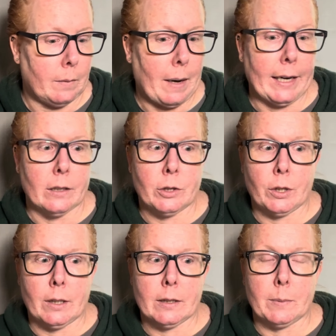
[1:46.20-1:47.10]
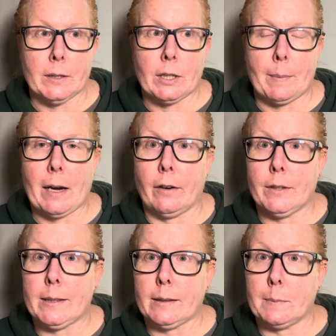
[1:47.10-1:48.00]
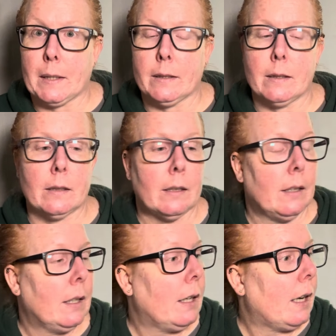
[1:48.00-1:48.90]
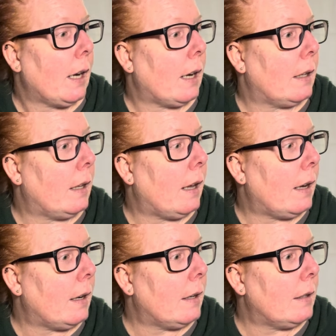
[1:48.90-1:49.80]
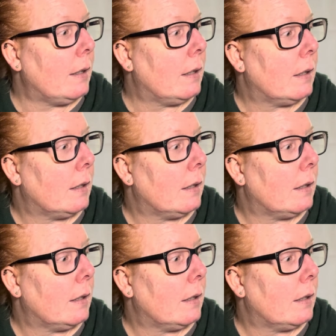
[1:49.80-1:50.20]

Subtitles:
insurance, which I pay every 6 months, and then